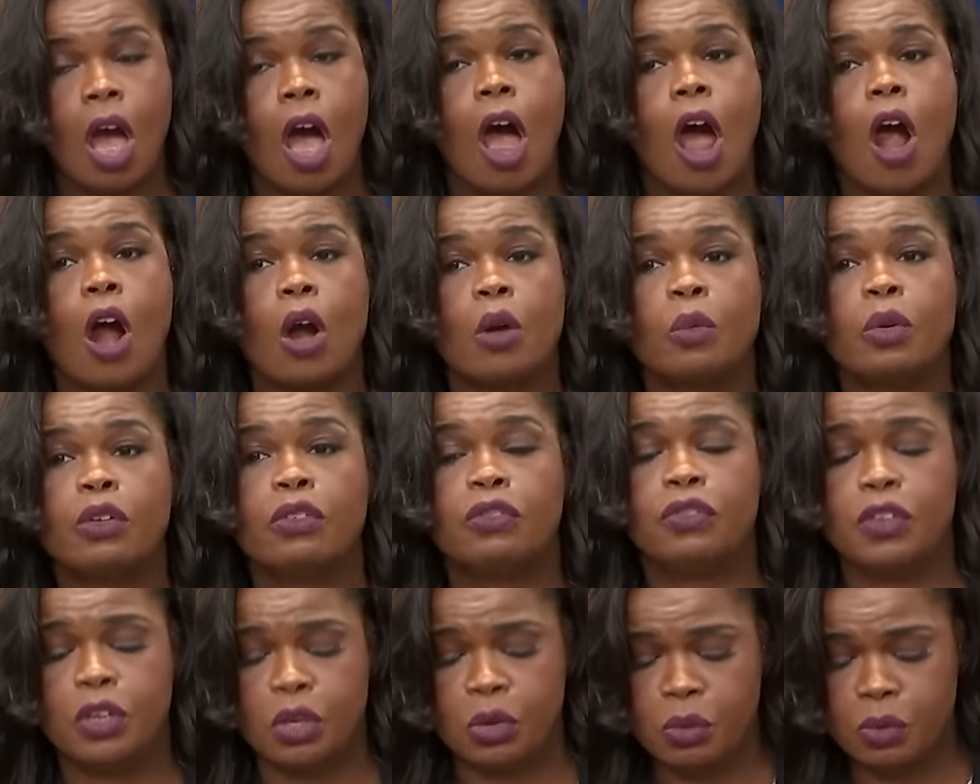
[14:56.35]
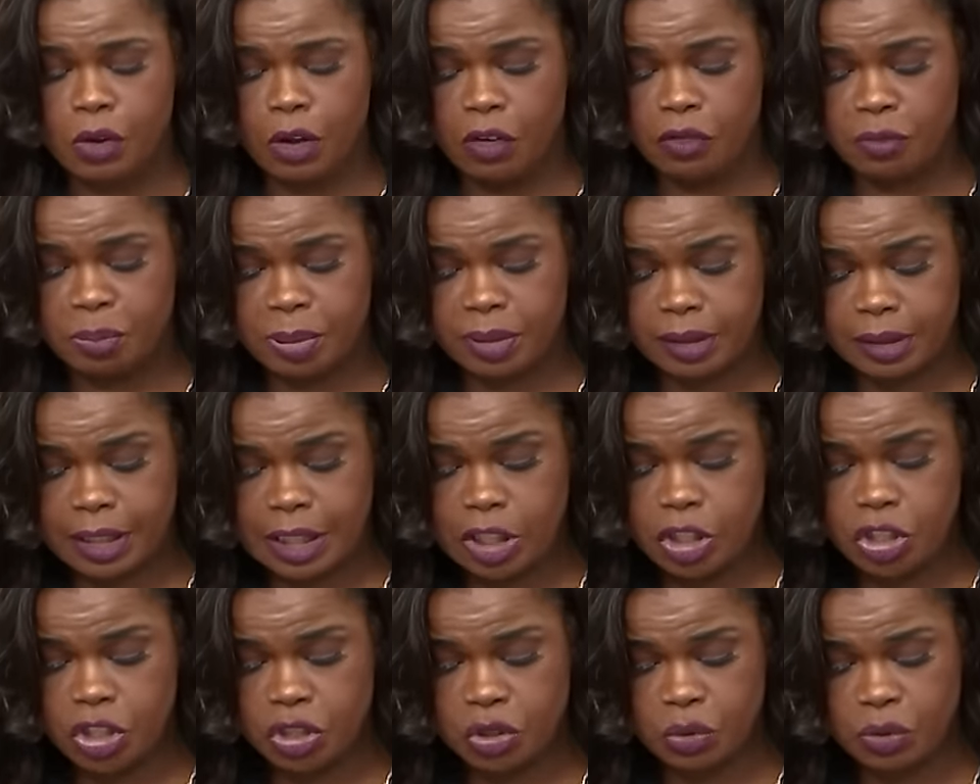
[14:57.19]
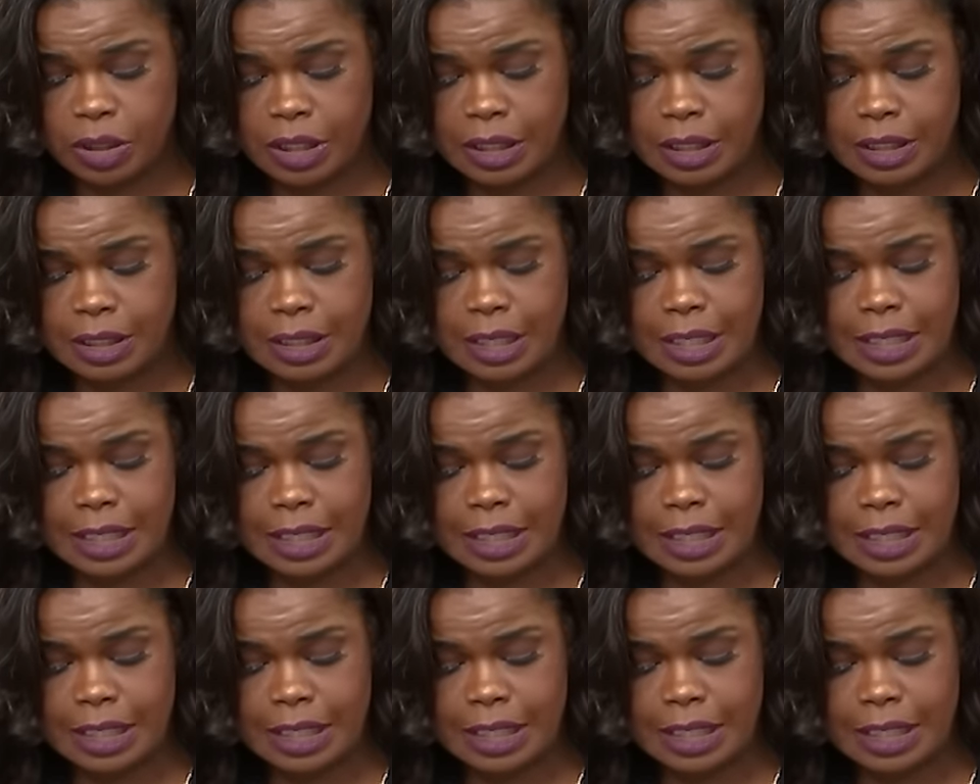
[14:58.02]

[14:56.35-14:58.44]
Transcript: Our review of police shootings